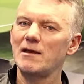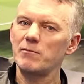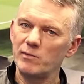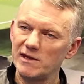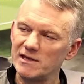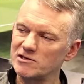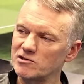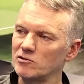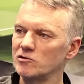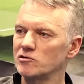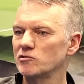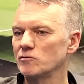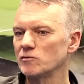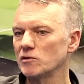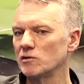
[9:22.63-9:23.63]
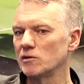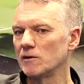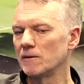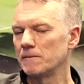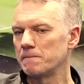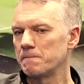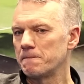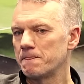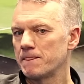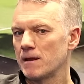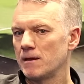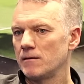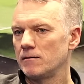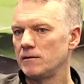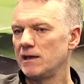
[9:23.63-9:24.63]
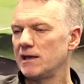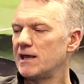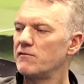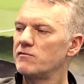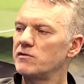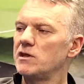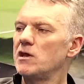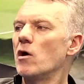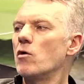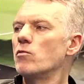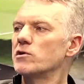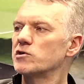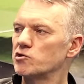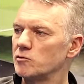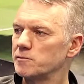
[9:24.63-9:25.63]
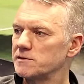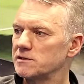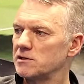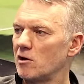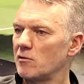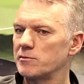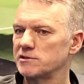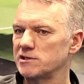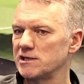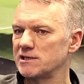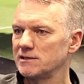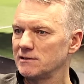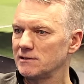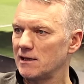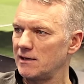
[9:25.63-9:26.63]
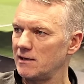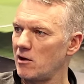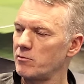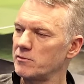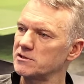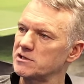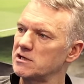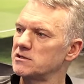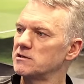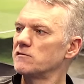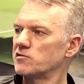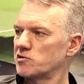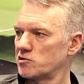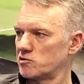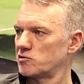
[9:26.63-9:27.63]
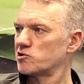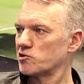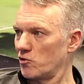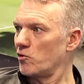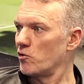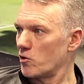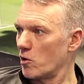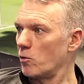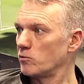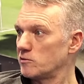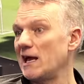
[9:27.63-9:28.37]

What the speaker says: piece or something, you're giving the onus up to the opposition, and the opposition have scored goals.